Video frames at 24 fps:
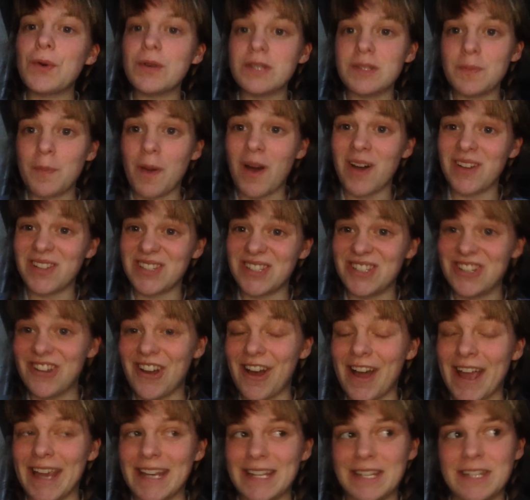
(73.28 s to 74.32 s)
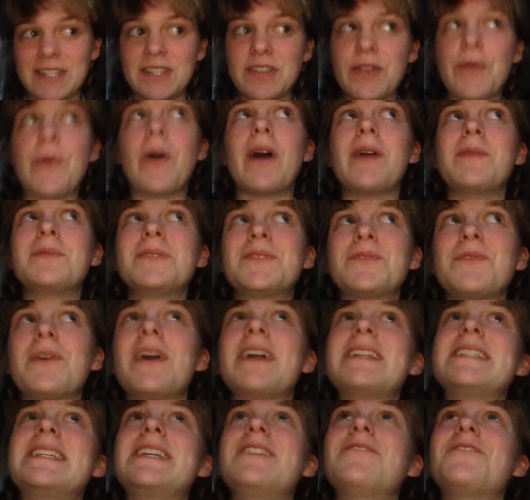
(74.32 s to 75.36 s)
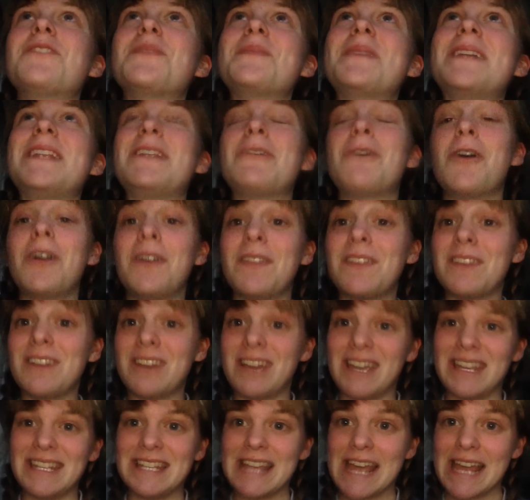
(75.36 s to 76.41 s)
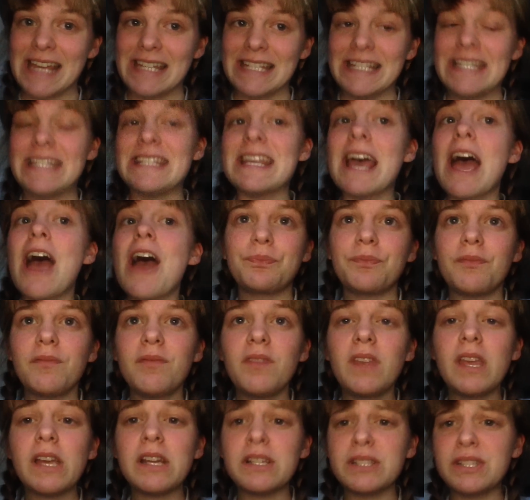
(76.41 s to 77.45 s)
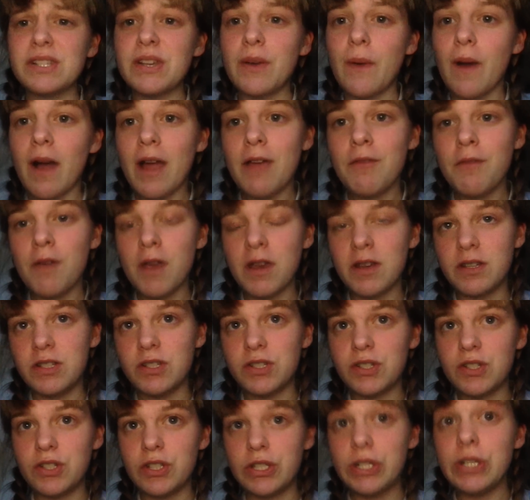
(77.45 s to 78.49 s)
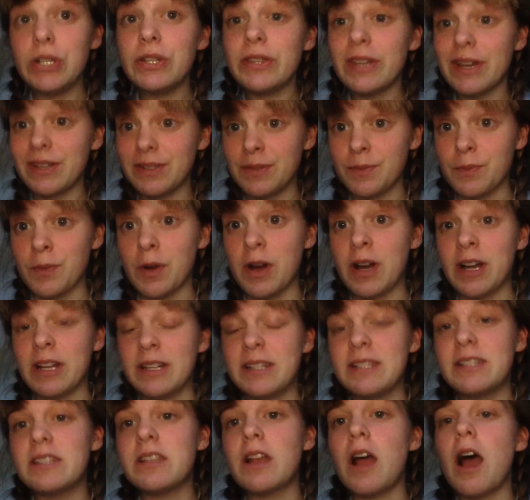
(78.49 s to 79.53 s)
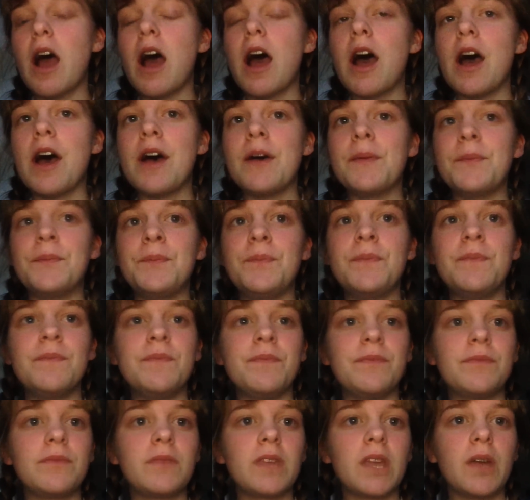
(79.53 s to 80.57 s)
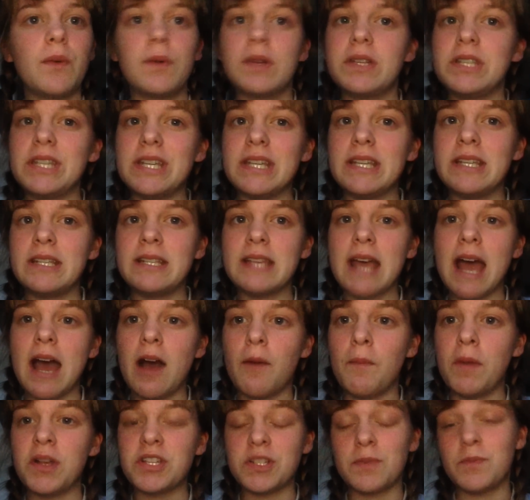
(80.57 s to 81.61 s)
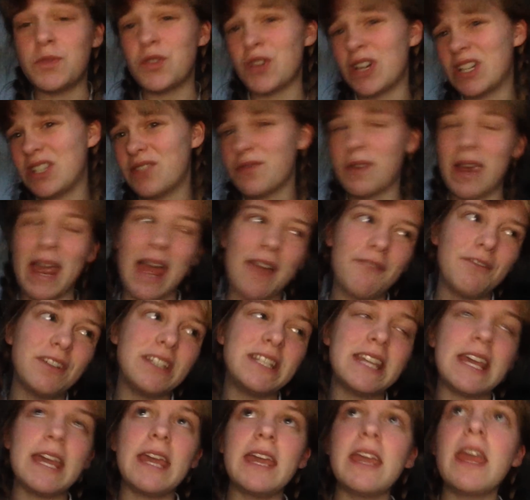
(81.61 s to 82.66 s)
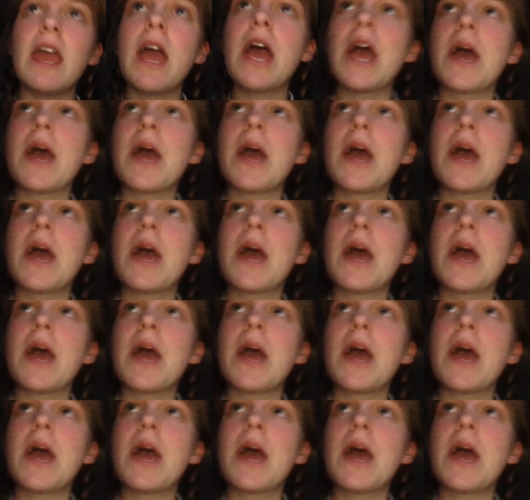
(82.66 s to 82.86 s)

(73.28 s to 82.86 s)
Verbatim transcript: 9:15, so I was writing for a bit longer than I intended. So I wrote 2,000 words, which is how much I'm trying to write every day.